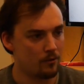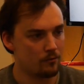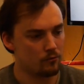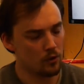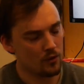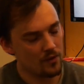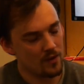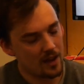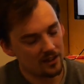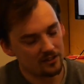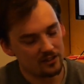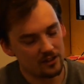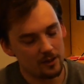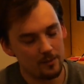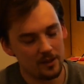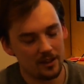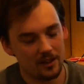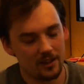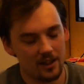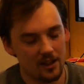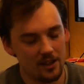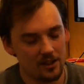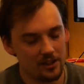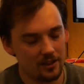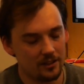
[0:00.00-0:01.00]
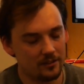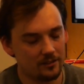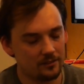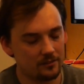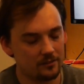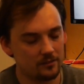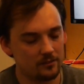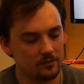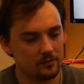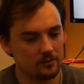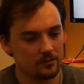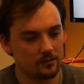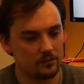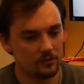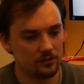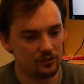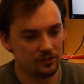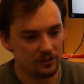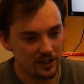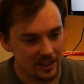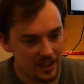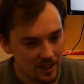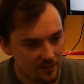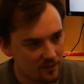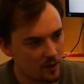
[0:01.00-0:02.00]
run that simulation,
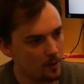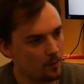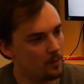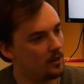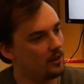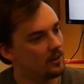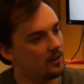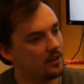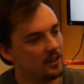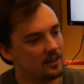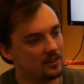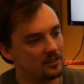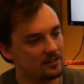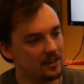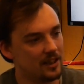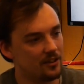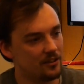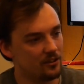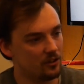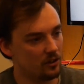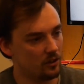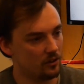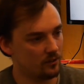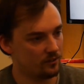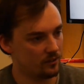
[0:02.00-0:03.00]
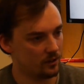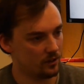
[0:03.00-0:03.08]
see if the building stands or